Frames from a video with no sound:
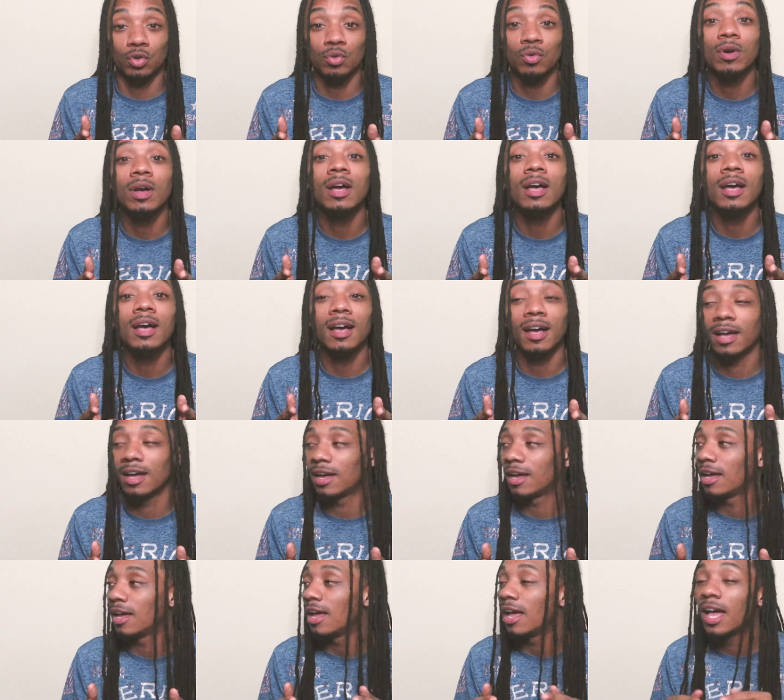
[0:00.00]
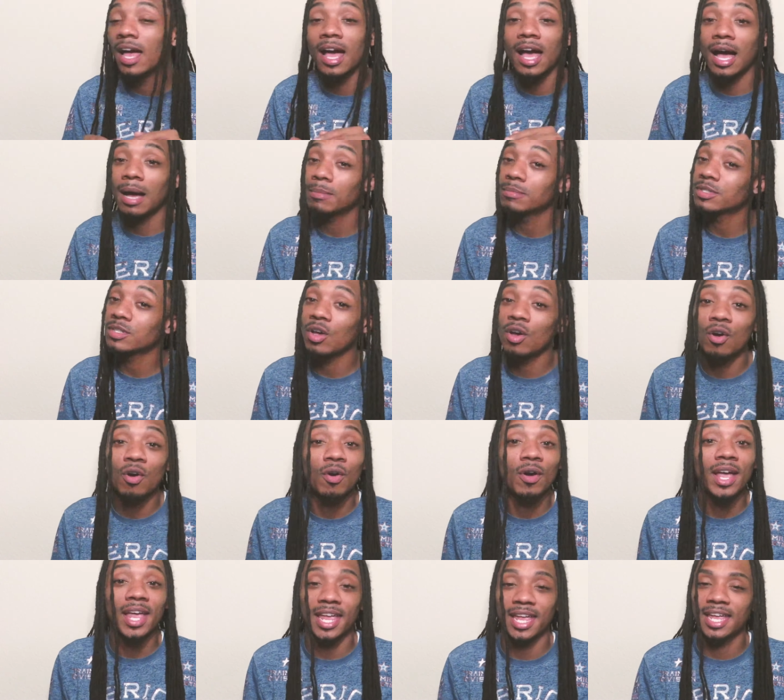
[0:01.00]
Uh, I'm so
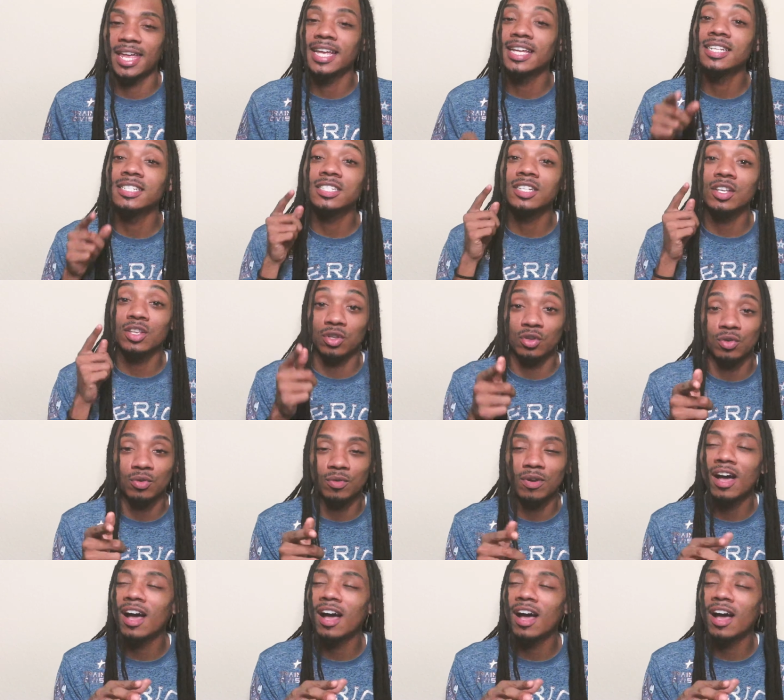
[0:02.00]
into you.